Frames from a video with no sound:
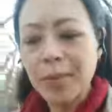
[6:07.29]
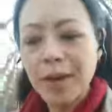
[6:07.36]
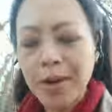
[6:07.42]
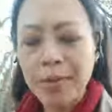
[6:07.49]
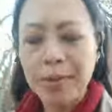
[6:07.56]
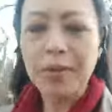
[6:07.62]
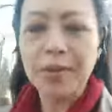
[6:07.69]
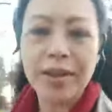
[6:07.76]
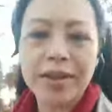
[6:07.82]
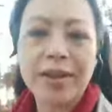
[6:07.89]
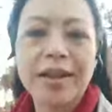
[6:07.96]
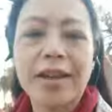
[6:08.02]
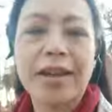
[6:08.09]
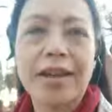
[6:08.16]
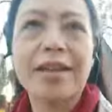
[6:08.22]
people that
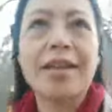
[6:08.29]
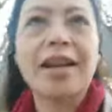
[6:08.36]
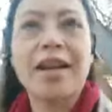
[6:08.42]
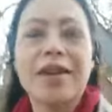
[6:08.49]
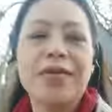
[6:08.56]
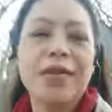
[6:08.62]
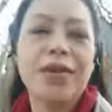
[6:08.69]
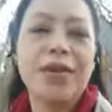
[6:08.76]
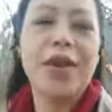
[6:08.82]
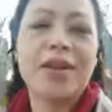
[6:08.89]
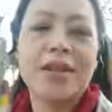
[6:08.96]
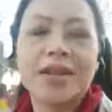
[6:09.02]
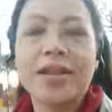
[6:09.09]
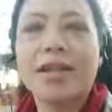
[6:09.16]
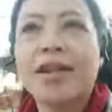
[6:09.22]
get taken for
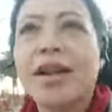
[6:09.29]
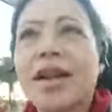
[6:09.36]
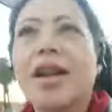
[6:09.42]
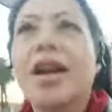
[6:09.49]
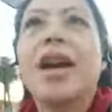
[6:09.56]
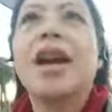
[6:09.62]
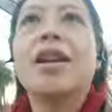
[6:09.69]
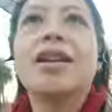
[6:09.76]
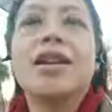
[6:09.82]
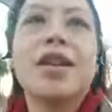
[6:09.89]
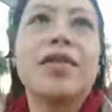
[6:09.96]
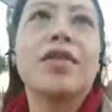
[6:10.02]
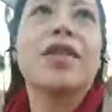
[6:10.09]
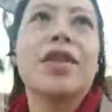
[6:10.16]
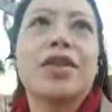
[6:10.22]
granted, and you
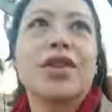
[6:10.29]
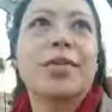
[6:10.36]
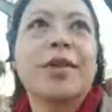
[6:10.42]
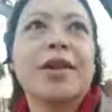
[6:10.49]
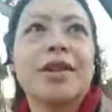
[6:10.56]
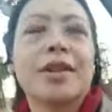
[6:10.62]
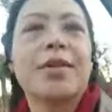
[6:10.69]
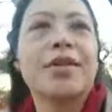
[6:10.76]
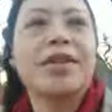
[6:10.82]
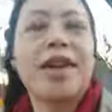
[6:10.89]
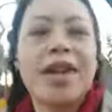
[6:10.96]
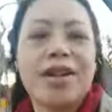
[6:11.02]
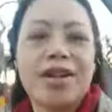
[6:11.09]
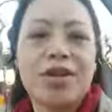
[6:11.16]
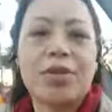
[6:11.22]
never know, you could make someone's
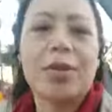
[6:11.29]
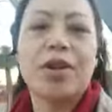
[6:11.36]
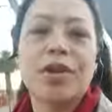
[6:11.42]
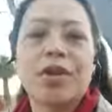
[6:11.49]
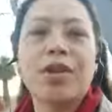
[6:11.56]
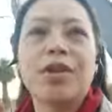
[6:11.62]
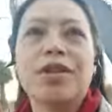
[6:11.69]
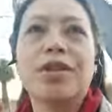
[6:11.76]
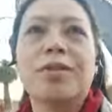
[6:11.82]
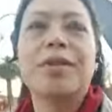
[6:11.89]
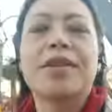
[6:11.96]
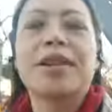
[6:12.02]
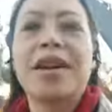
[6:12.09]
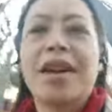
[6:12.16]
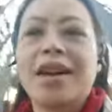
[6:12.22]
day just to acknowledge them
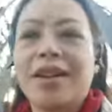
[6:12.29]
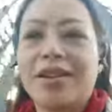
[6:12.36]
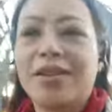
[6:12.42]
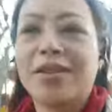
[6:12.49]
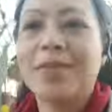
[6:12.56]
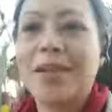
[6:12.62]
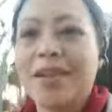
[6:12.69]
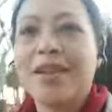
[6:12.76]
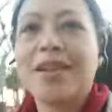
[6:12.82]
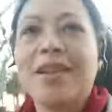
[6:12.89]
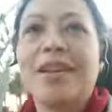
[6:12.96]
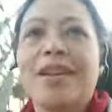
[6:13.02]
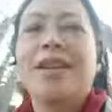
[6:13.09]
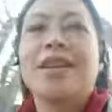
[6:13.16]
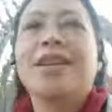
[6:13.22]
and say, hey look mate,
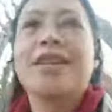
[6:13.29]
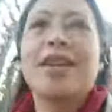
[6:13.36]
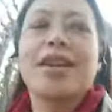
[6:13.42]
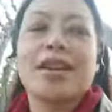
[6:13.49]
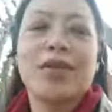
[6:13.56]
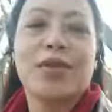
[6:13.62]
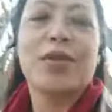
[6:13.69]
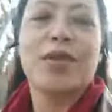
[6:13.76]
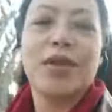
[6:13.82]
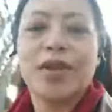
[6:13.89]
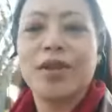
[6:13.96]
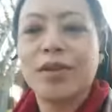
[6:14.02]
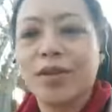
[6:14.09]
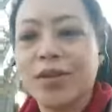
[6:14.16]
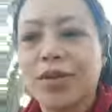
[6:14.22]
thanks for
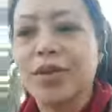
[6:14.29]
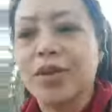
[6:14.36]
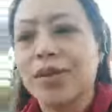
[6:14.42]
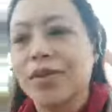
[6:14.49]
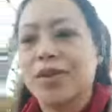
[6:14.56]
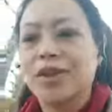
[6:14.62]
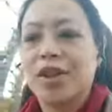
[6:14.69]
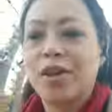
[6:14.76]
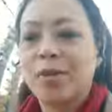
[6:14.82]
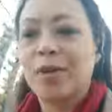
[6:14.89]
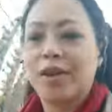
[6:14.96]
doing such a good job.